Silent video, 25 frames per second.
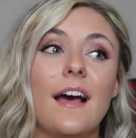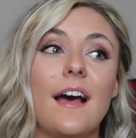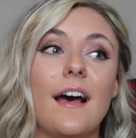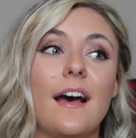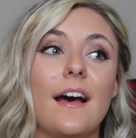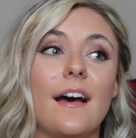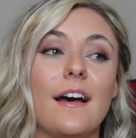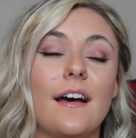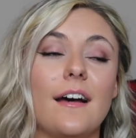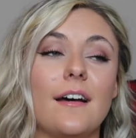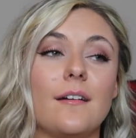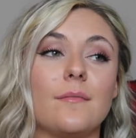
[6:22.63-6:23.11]

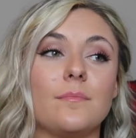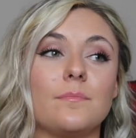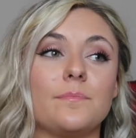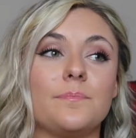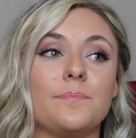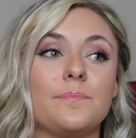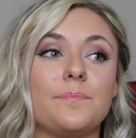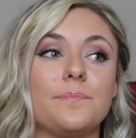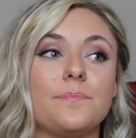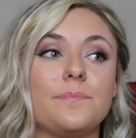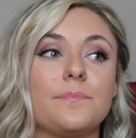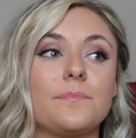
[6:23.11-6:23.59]

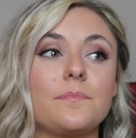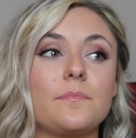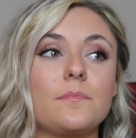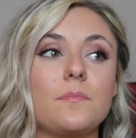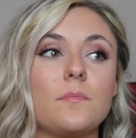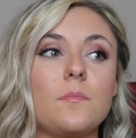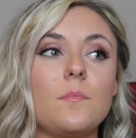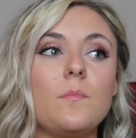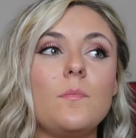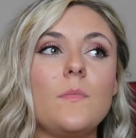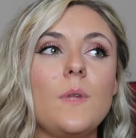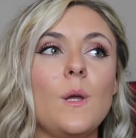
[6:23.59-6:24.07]

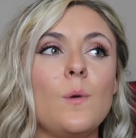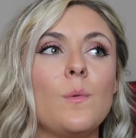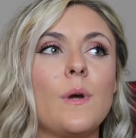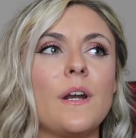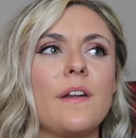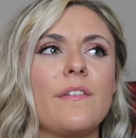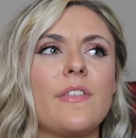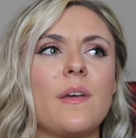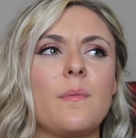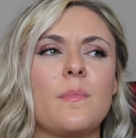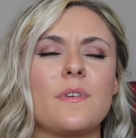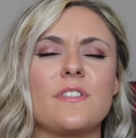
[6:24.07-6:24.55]
One
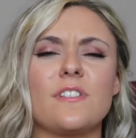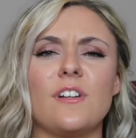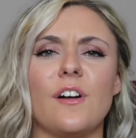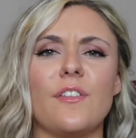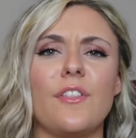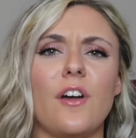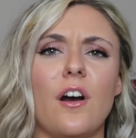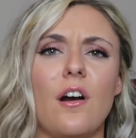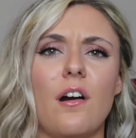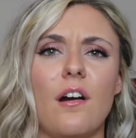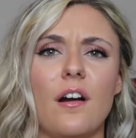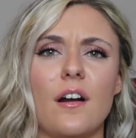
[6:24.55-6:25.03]
of them was
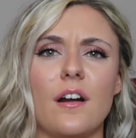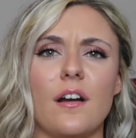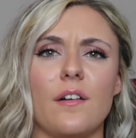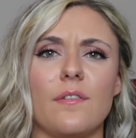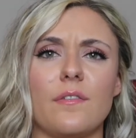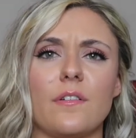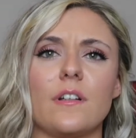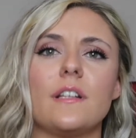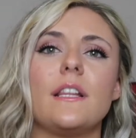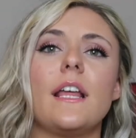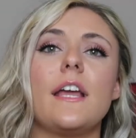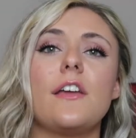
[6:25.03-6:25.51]
called The Art
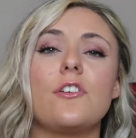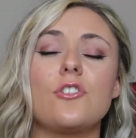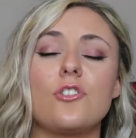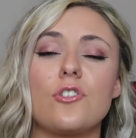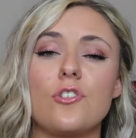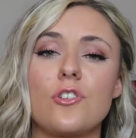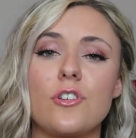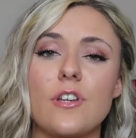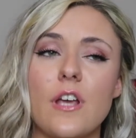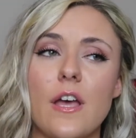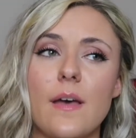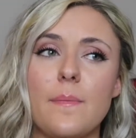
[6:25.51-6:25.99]
of
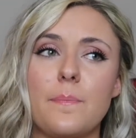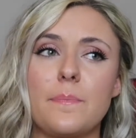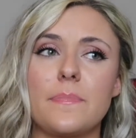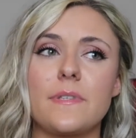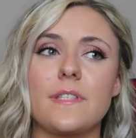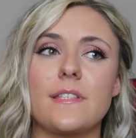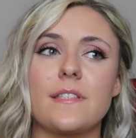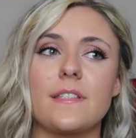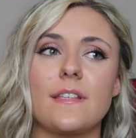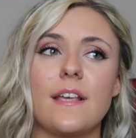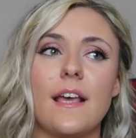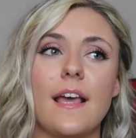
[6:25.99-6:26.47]

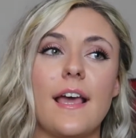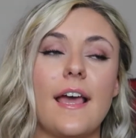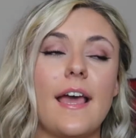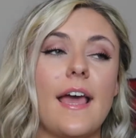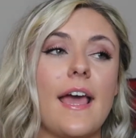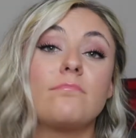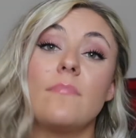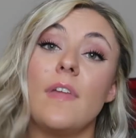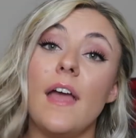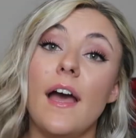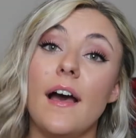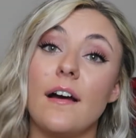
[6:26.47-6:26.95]
Relationships.
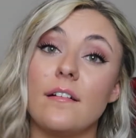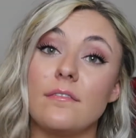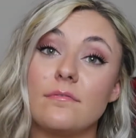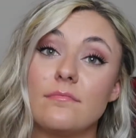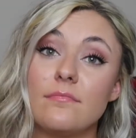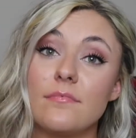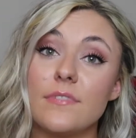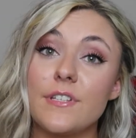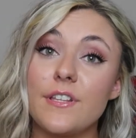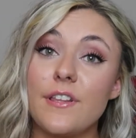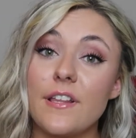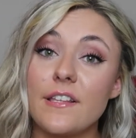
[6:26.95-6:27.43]
Yeah,
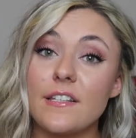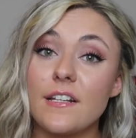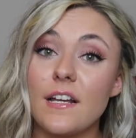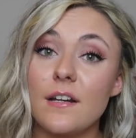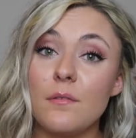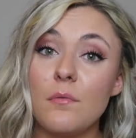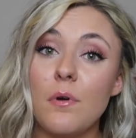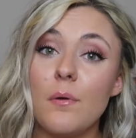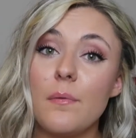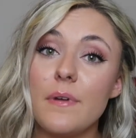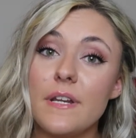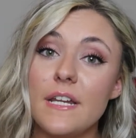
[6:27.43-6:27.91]
so that's
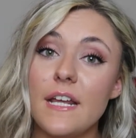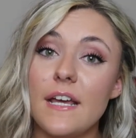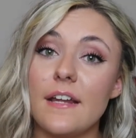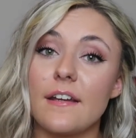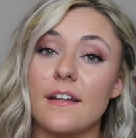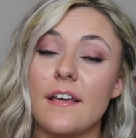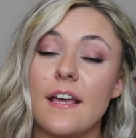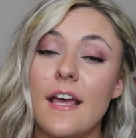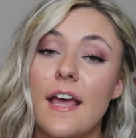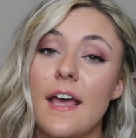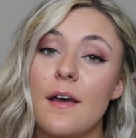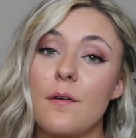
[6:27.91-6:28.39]
kind of what we
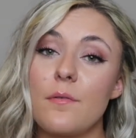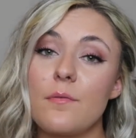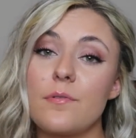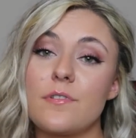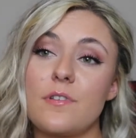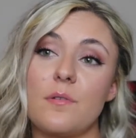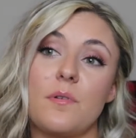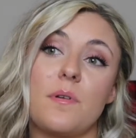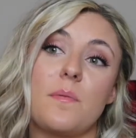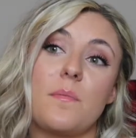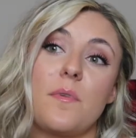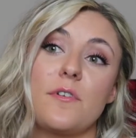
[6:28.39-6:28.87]
did.
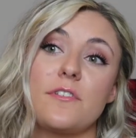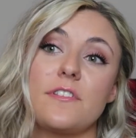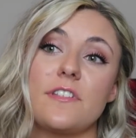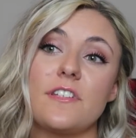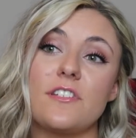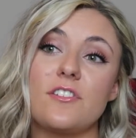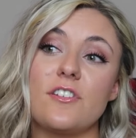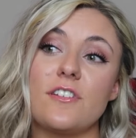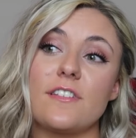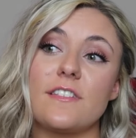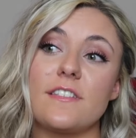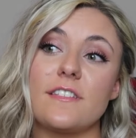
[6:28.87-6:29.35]
So we
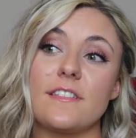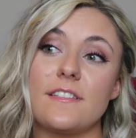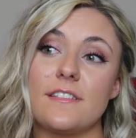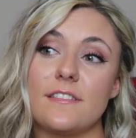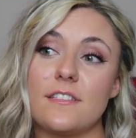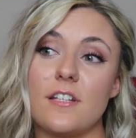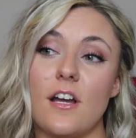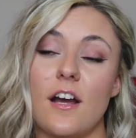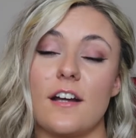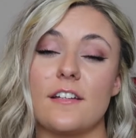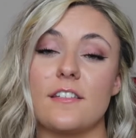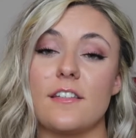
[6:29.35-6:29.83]
mostly just
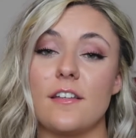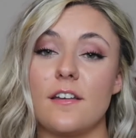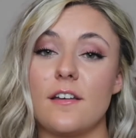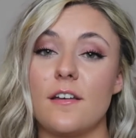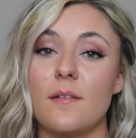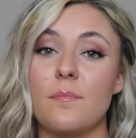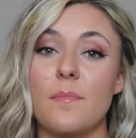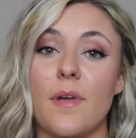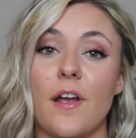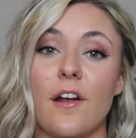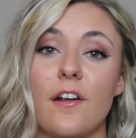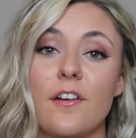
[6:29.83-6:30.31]
talked
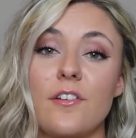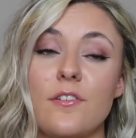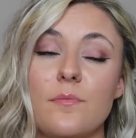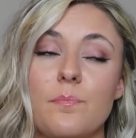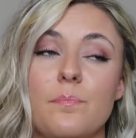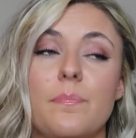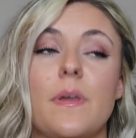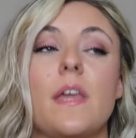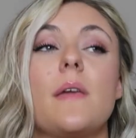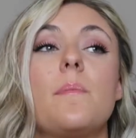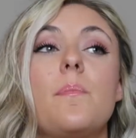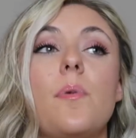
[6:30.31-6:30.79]
to
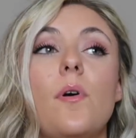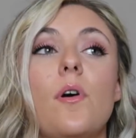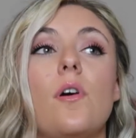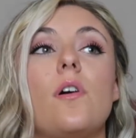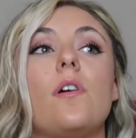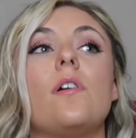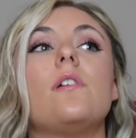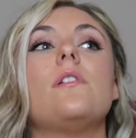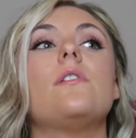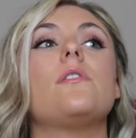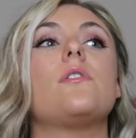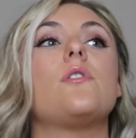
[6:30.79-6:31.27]
married
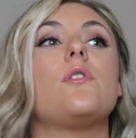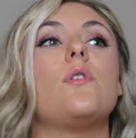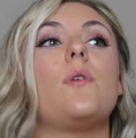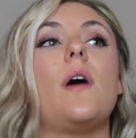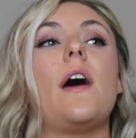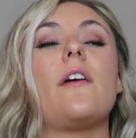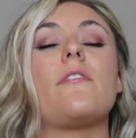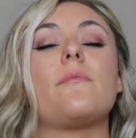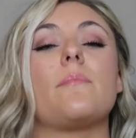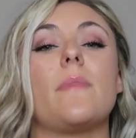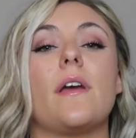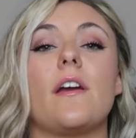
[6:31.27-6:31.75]
people who
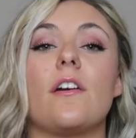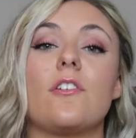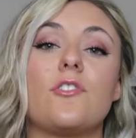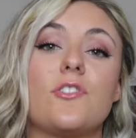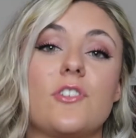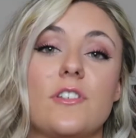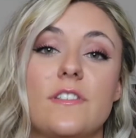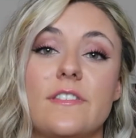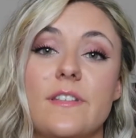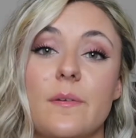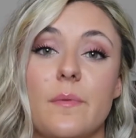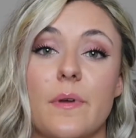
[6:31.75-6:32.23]
have
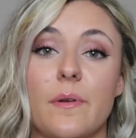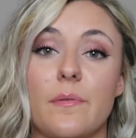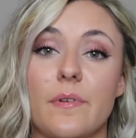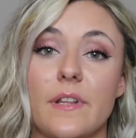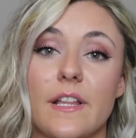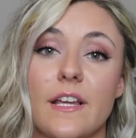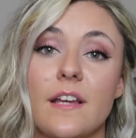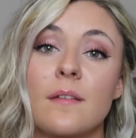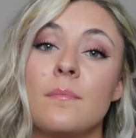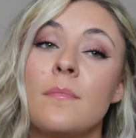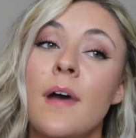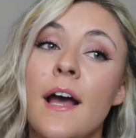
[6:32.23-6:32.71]
marriages that we
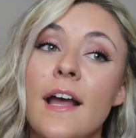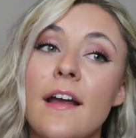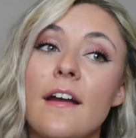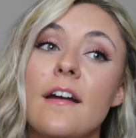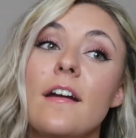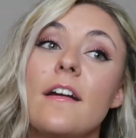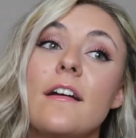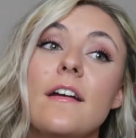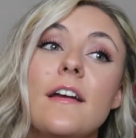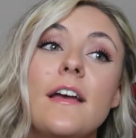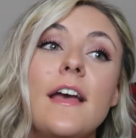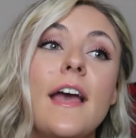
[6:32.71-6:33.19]
really
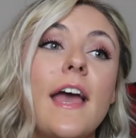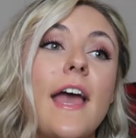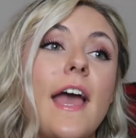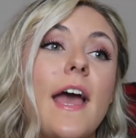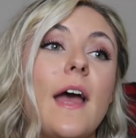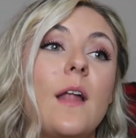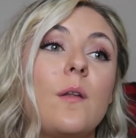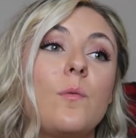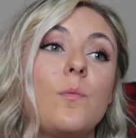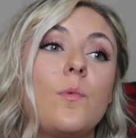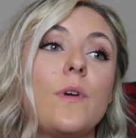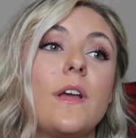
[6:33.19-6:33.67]
admire,
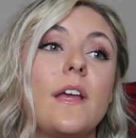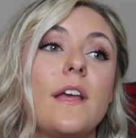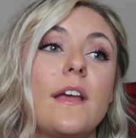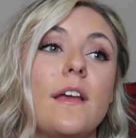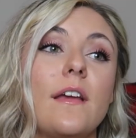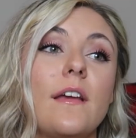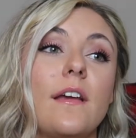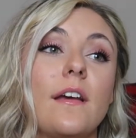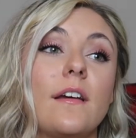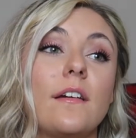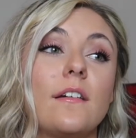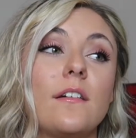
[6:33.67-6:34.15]
and
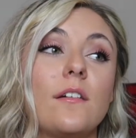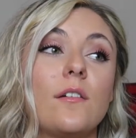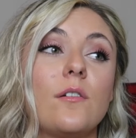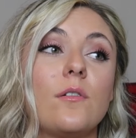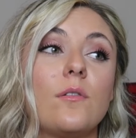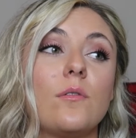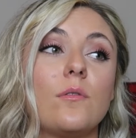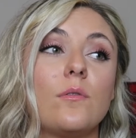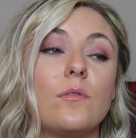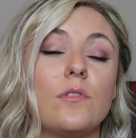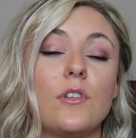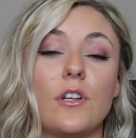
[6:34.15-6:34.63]
we
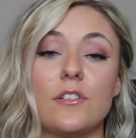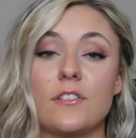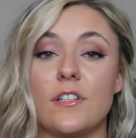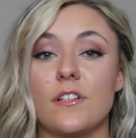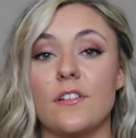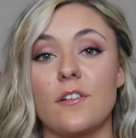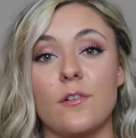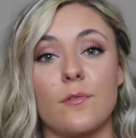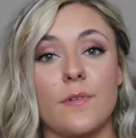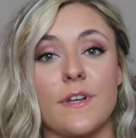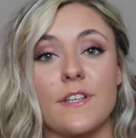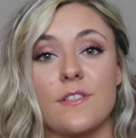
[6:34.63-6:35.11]
looked
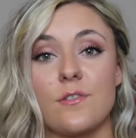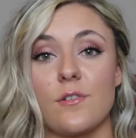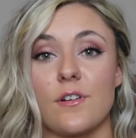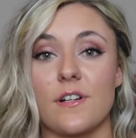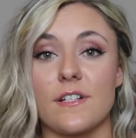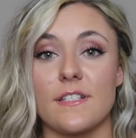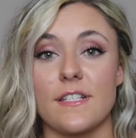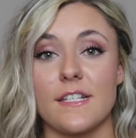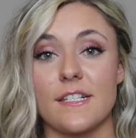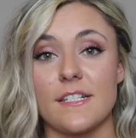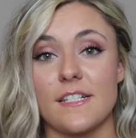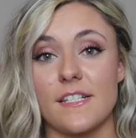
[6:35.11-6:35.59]
into
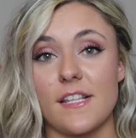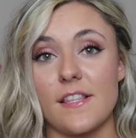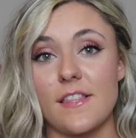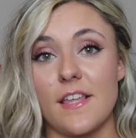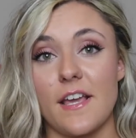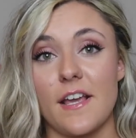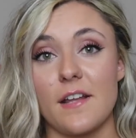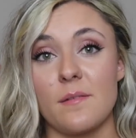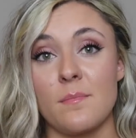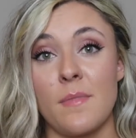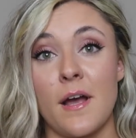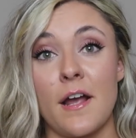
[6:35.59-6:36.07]
resources that
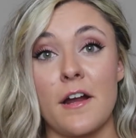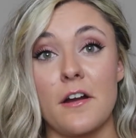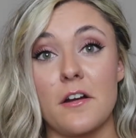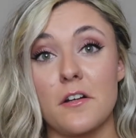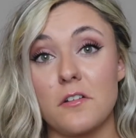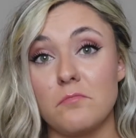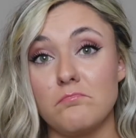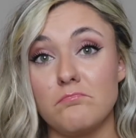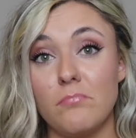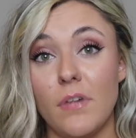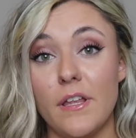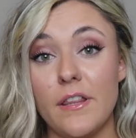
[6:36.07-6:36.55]
they
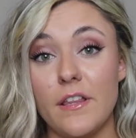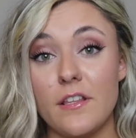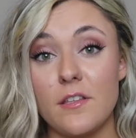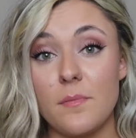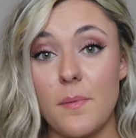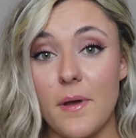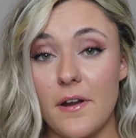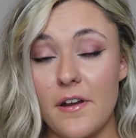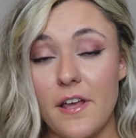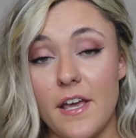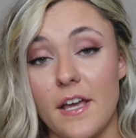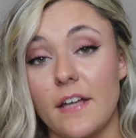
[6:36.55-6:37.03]
admired, and that's
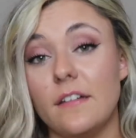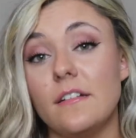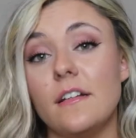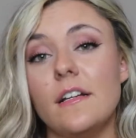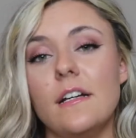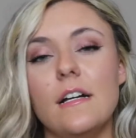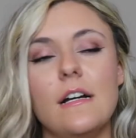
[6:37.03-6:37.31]
about it.